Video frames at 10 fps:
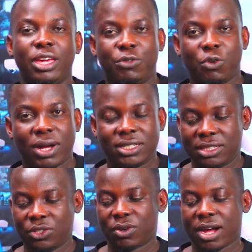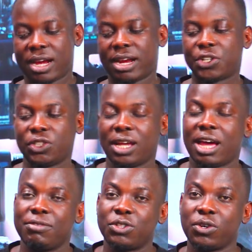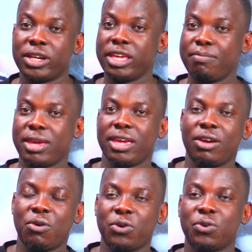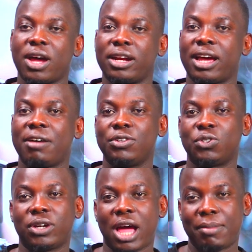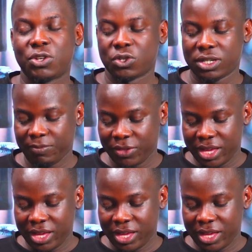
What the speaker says: If you want it, you can actually have it on eBay, or you can have it on Amazon.